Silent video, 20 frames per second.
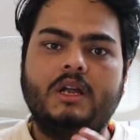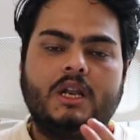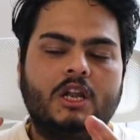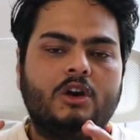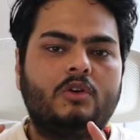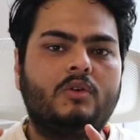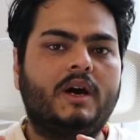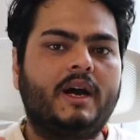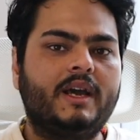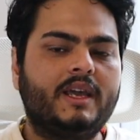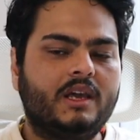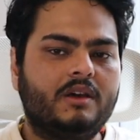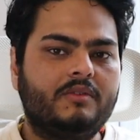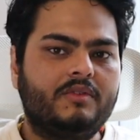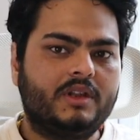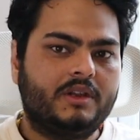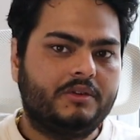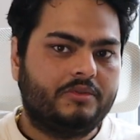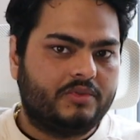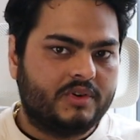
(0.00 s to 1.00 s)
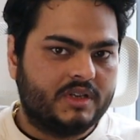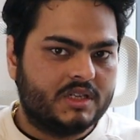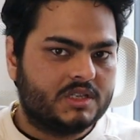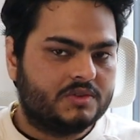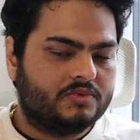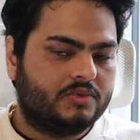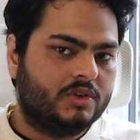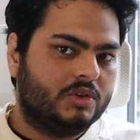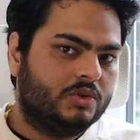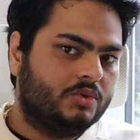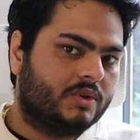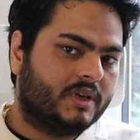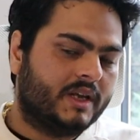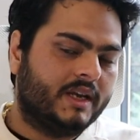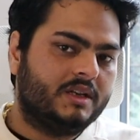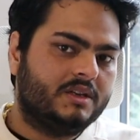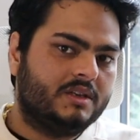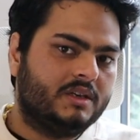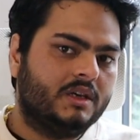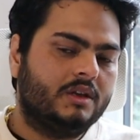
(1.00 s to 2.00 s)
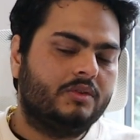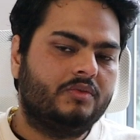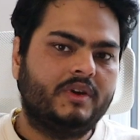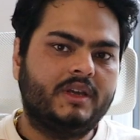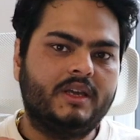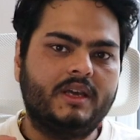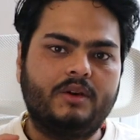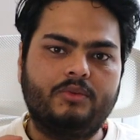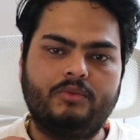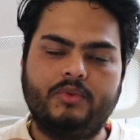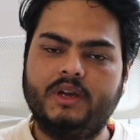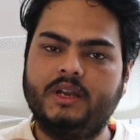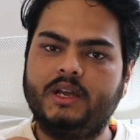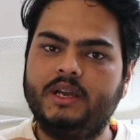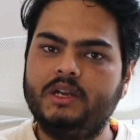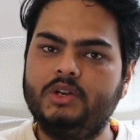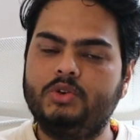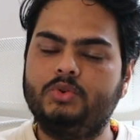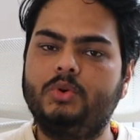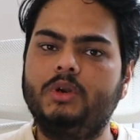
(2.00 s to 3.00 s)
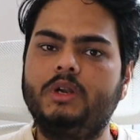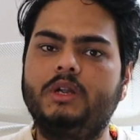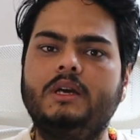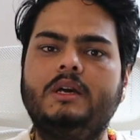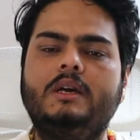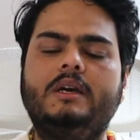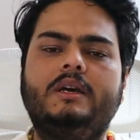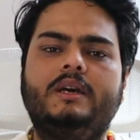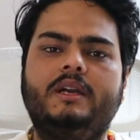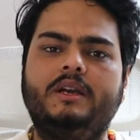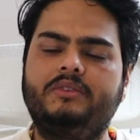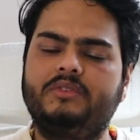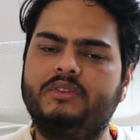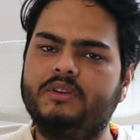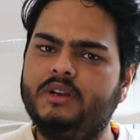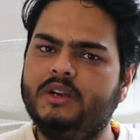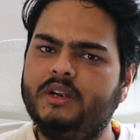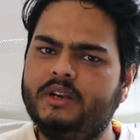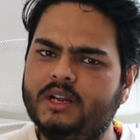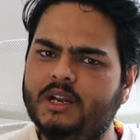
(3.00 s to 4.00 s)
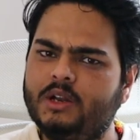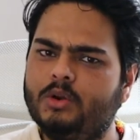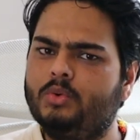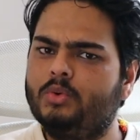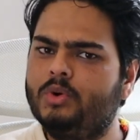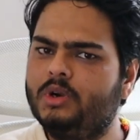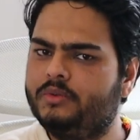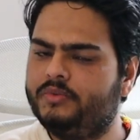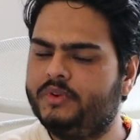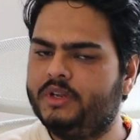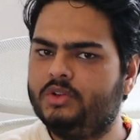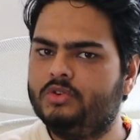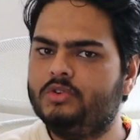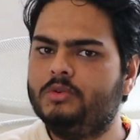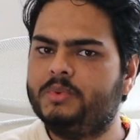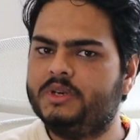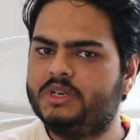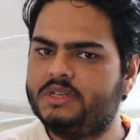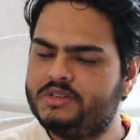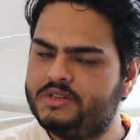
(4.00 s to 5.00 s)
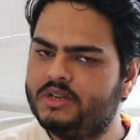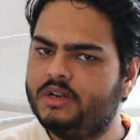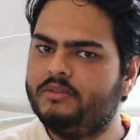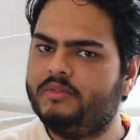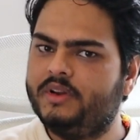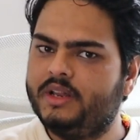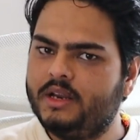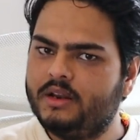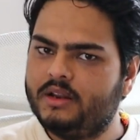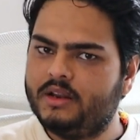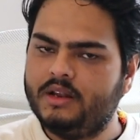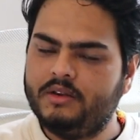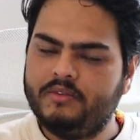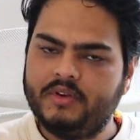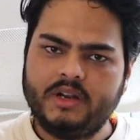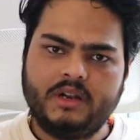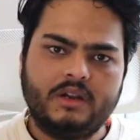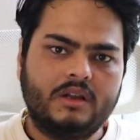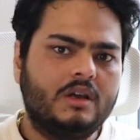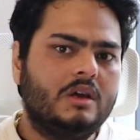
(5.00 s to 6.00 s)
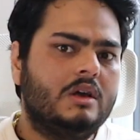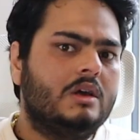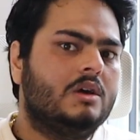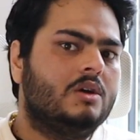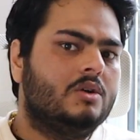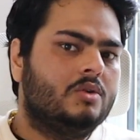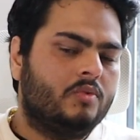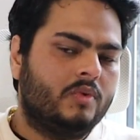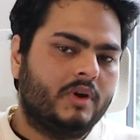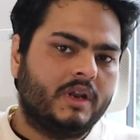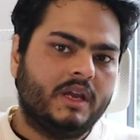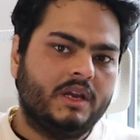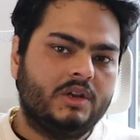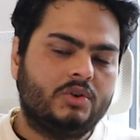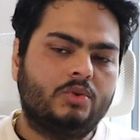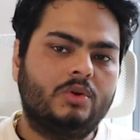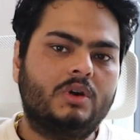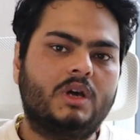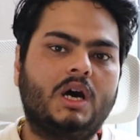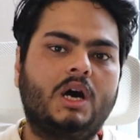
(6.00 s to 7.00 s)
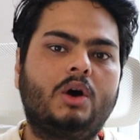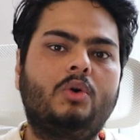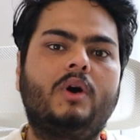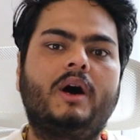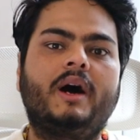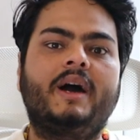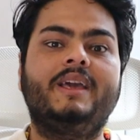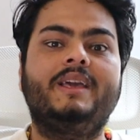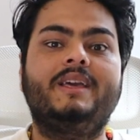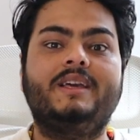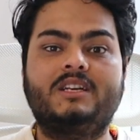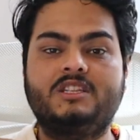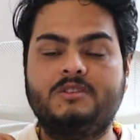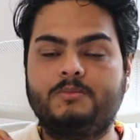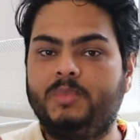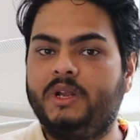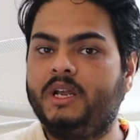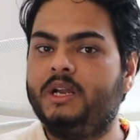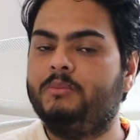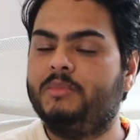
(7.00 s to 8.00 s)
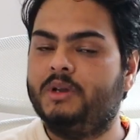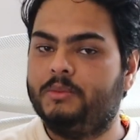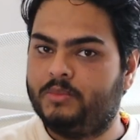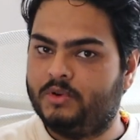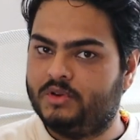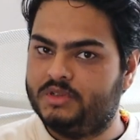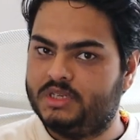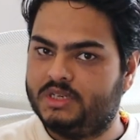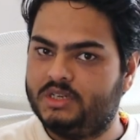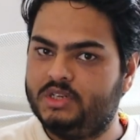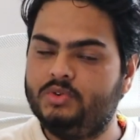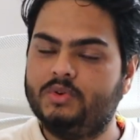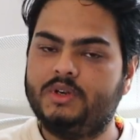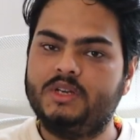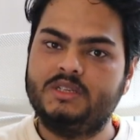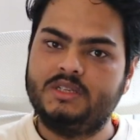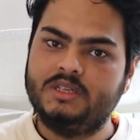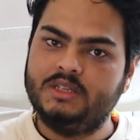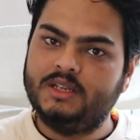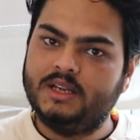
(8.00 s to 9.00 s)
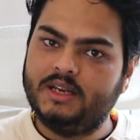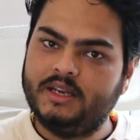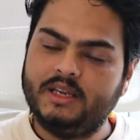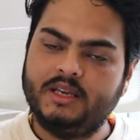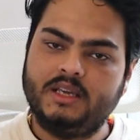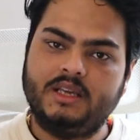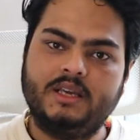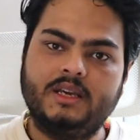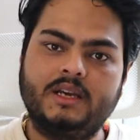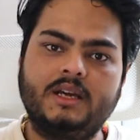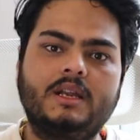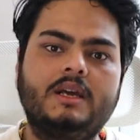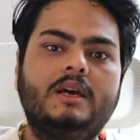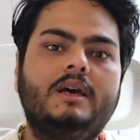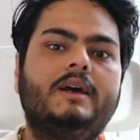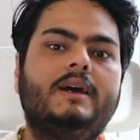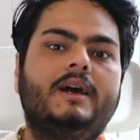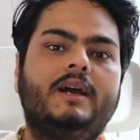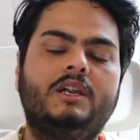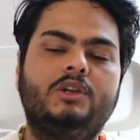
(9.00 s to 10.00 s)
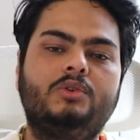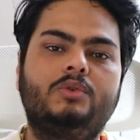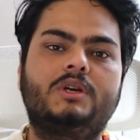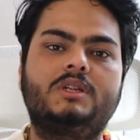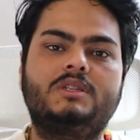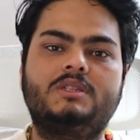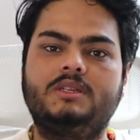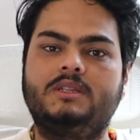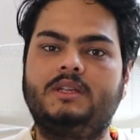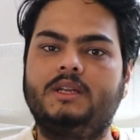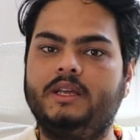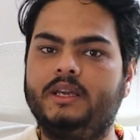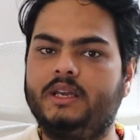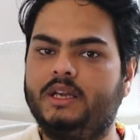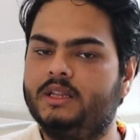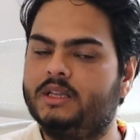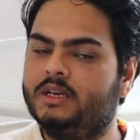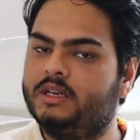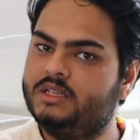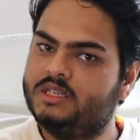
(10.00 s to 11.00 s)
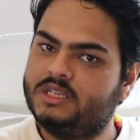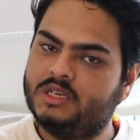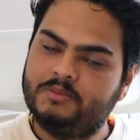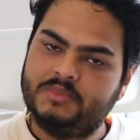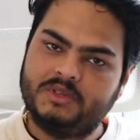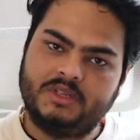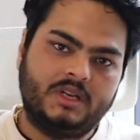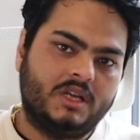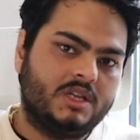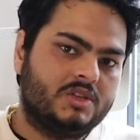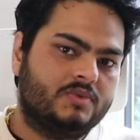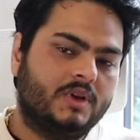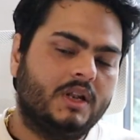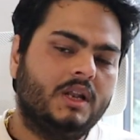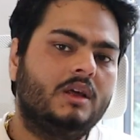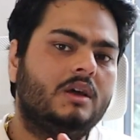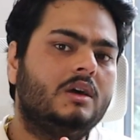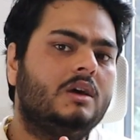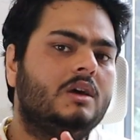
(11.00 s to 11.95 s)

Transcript: Now, I have a reference for you right here where I told, it's a little old video, but still very relevant, where I told how I explain my project. You can see the link here and you can see the link in the description as well.